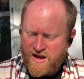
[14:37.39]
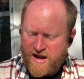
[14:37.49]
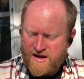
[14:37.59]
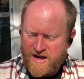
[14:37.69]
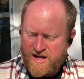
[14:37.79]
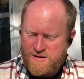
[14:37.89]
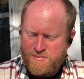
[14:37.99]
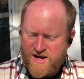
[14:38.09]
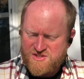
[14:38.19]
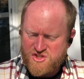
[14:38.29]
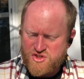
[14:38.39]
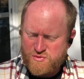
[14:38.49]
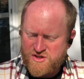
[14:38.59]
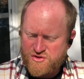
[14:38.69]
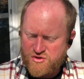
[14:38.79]
and any passing
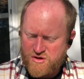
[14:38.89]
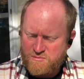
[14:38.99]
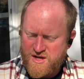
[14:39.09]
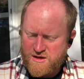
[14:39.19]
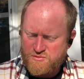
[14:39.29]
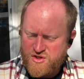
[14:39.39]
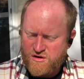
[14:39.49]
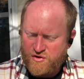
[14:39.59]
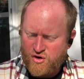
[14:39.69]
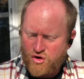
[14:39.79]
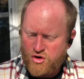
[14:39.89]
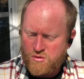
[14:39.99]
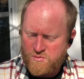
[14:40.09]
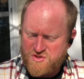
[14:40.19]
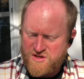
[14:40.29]
stranger could make himself at
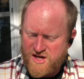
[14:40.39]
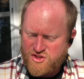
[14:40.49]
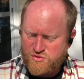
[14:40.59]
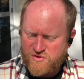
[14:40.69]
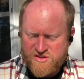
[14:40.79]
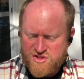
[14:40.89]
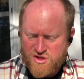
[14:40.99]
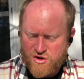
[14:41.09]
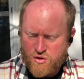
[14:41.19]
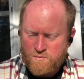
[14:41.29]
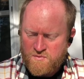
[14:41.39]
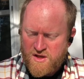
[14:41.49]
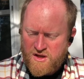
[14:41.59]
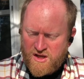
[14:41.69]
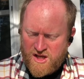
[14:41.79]
home as naturally as though
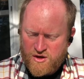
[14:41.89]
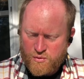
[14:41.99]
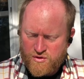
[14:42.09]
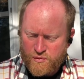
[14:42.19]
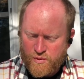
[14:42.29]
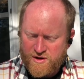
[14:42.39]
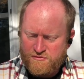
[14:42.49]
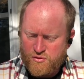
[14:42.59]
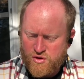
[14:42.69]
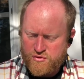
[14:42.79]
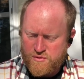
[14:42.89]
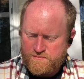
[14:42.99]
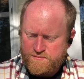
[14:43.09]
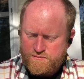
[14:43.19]
he were the rightful owner.